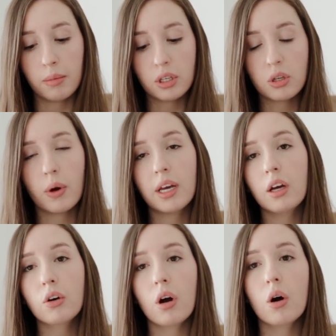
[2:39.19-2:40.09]
So it
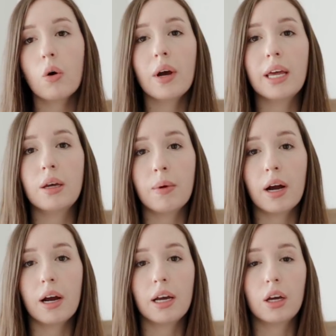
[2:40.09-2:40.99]
can grow
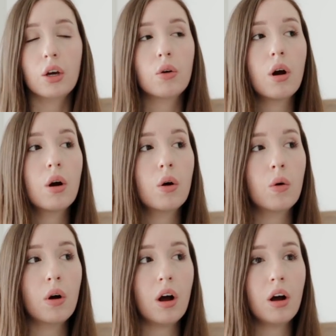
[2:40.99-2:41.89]
anywhere. It can
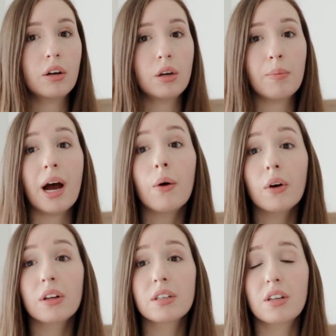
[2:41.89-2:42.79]
grow on your
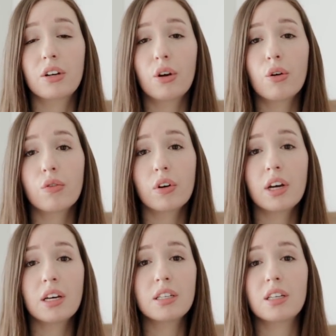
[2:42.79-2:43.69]
bowels, on your
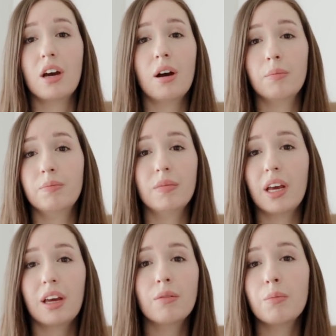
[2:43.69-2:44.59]
ovaries.
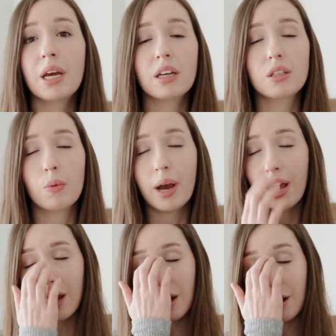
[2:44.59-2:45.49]
It can make its
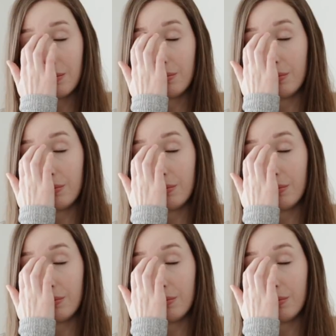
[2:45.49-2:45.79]
way